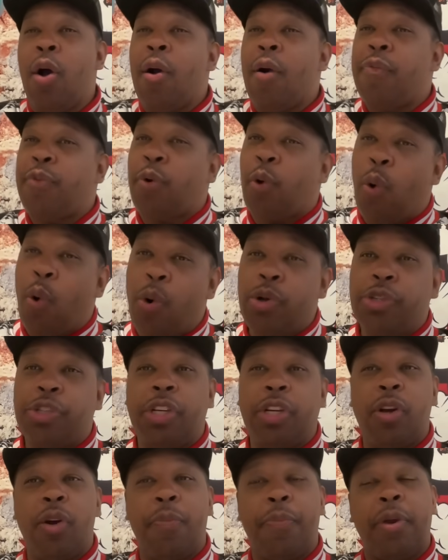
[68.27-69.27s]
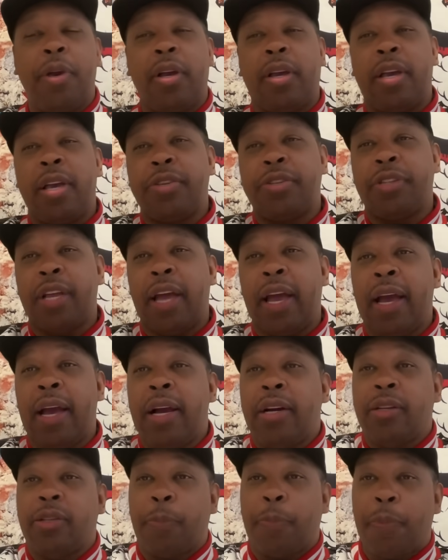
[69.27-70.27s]
Of course she gonna be against that.
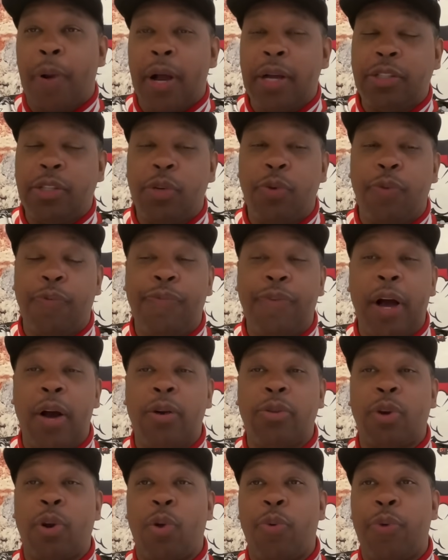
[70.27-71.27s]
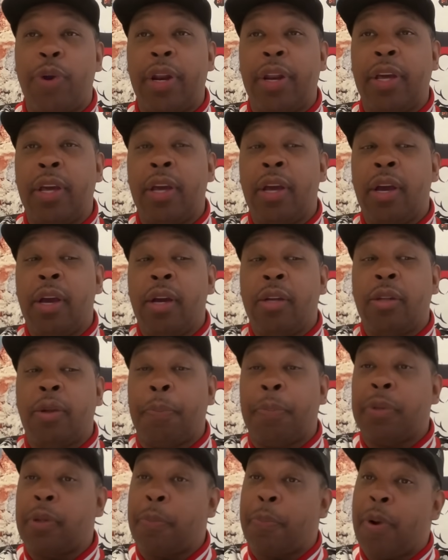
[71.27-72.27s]
The prosecutor filed already,
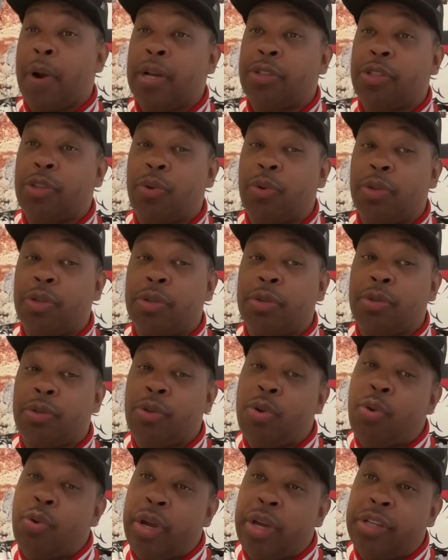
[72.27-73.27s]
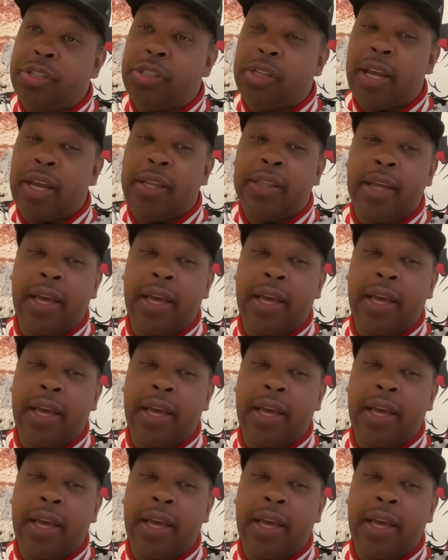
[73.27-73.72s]
but the prosecutors, you know, they slick.